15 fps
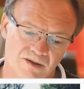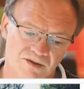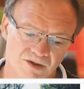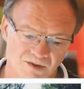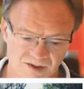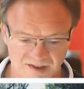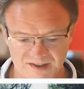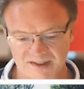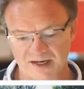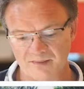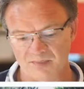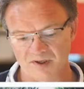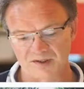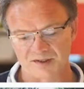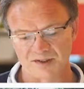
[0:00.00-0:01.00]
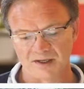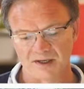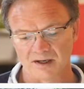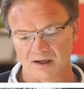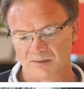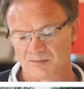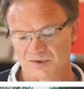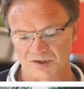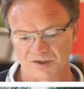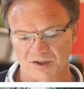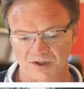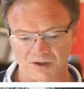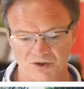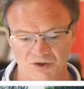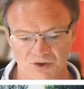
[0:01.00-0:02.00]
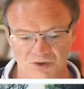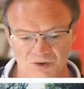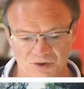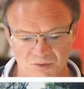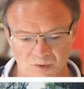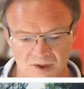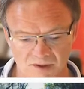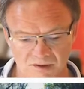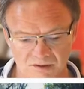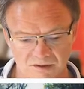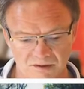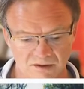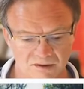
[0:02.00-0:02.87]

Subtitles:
So these templates here, I'm just going to choose one.